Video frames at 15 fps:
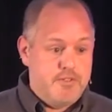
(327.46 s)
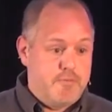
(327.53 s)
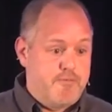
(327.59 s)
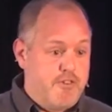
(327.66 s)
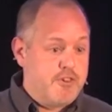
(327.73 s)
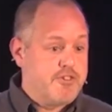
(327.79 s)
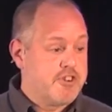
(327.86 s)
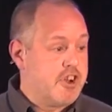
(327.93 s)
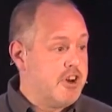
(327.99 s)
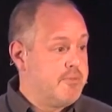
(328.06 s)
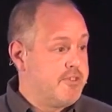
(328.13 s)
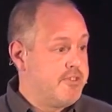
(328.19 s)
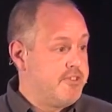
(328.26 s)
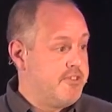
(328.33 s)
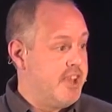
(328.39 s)
First
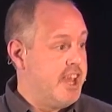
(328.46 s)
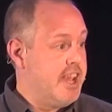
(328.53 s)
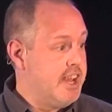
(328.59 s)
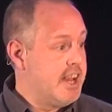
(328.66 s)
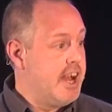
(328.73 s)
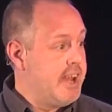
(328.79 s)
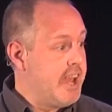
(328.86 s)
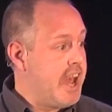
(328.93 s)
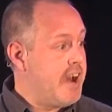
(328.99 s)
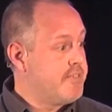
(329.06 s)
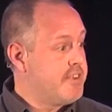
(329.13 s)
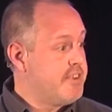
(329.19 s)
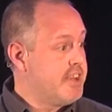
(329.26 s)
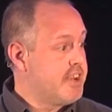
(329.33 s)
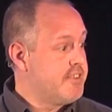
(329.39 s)
comes saying, I have
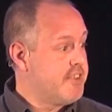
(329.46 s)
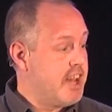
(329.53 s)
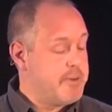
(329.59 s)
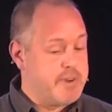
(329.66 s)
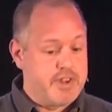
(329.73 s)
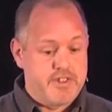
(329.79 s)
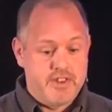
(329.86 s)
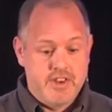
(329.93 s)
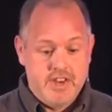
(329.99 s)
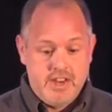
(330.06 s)
to take a Sabbath.